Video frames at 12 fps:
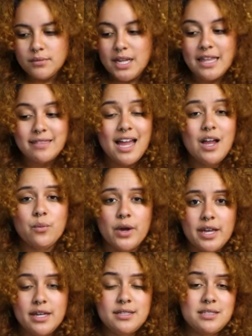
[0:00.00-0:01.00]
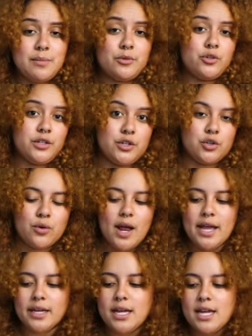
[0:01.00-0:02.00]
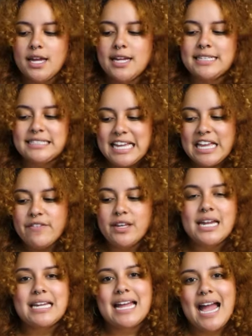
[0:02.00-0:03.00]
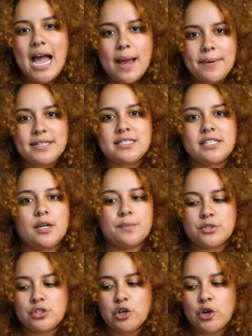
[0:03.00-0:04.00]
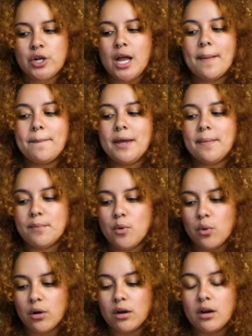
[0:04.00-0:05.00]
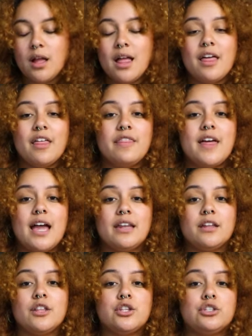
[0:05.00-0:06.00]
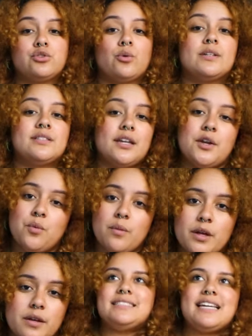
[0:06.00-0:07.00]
In that way, similarly to Craig, David inhabits the absurd a bit more than the short-sighted woman.